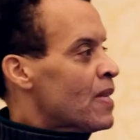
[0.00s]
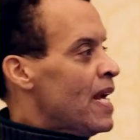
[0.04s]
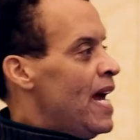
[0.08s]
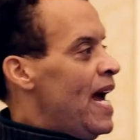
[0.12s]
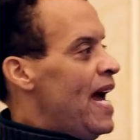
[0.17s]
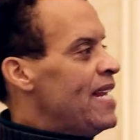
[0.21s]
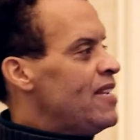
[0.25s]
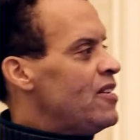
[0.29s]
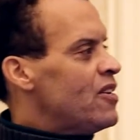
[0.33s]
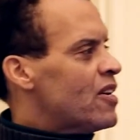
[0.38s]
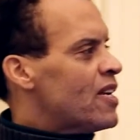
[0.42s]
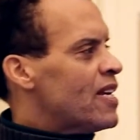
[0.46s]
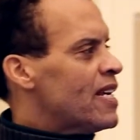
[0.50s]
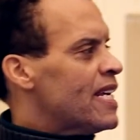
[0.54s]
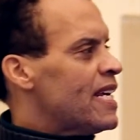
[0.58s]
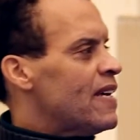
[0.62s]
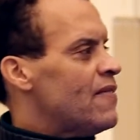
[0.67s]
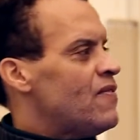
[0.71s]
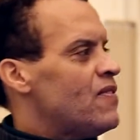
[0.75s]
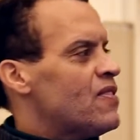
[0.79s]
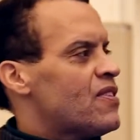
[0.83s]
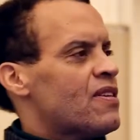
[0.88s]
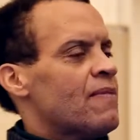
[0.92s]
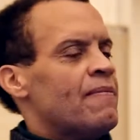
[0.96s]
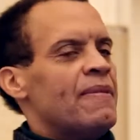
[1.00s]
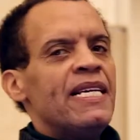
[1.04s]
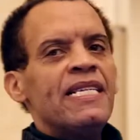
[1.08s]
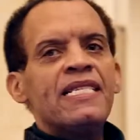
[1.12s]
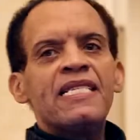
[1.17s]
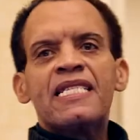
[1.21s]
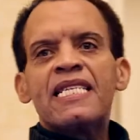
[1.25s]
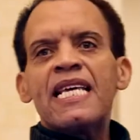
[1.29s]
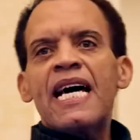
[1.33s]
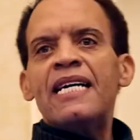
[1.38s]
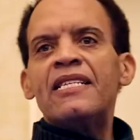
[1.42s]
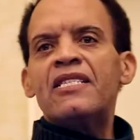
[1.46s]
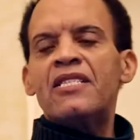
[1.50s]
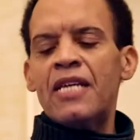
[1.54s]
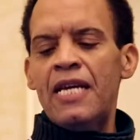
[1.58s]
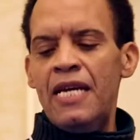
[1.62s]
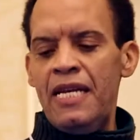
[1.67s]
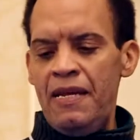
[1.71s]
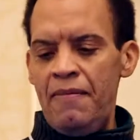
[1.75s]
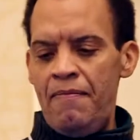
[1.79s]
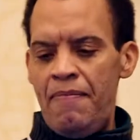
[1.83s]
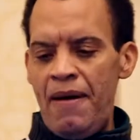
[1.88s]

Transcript: And you can give you some insight to any